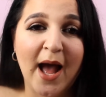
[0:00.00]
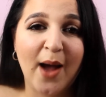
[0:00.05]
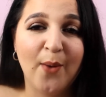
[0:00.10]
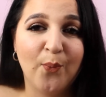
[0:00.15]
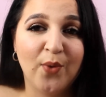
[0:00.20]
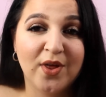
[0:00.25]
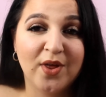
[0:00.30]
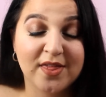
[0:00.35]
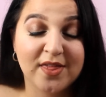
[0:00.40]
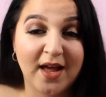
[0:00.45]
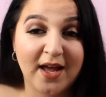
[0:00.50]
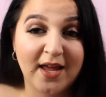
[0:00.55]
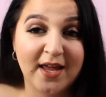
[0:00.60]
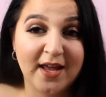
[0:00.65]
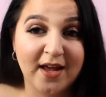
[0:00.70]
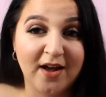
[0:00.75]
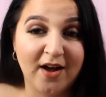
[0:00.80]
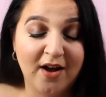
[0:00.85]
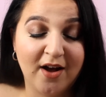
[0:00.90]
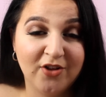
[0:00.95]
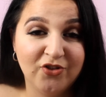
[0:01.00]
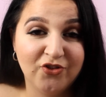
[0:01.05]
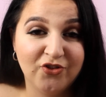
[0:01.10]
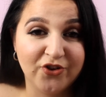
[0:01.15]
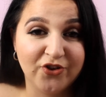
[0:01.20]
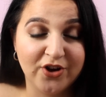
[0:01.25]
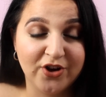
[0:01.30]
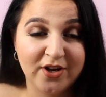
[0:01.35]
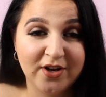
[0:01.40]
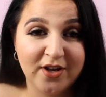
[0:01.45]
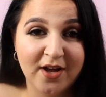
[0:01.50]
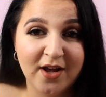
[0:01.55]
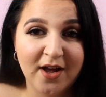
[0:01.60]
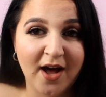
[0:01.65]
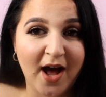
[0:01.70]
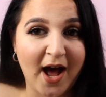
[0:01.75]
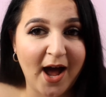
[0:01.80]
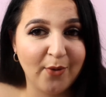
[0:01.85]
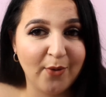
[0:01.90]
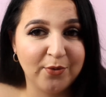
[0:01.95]
And once I hit 100,
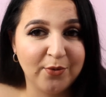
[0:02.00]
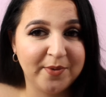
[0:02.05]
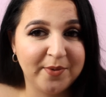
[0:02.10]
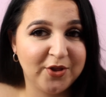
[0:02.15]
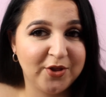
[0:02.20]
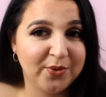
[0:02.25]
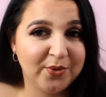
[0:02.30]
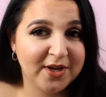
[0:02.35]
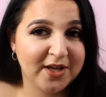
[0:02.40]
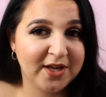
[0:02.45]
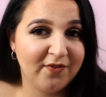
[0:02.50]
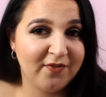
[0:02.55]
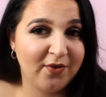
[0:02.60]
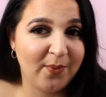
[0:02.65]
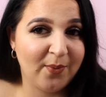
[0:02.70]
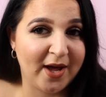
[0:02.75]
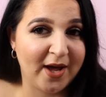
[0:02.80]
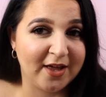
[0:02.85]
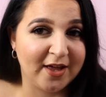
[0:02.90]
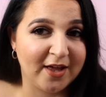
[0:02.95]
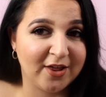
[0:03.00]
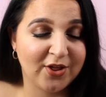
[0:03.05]
I will be doing a giveaway.